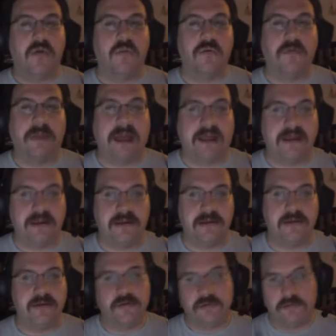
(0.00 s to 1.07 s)
we're back.
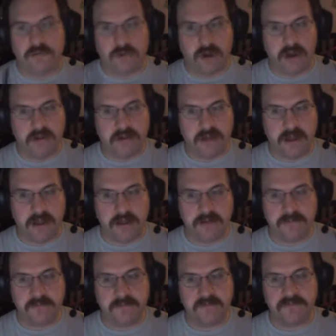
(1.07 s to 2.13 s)
We're online,